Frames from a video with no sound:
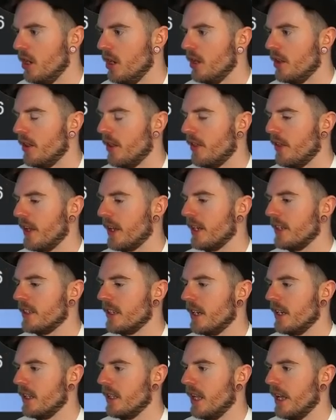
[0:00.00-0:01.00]
The thing is,
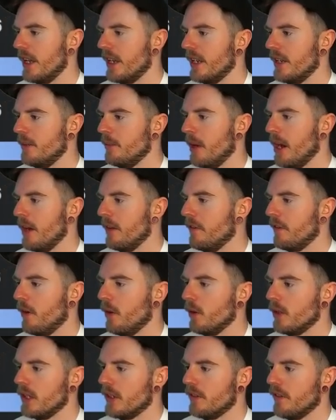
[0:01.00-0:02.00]
uh, like, he might
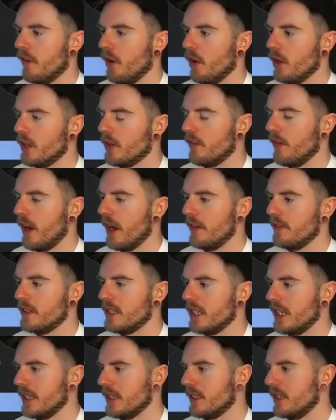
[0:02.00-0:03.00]
fold his fours, five,
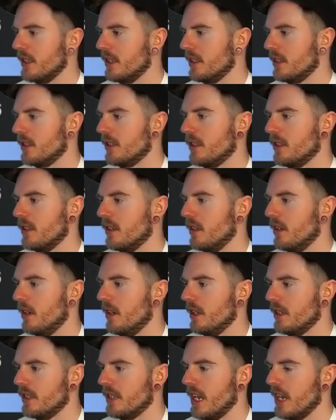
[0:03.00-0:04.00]
sixes, and
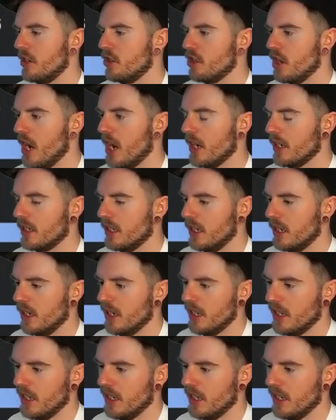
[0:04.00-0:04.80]
his ten jacks here.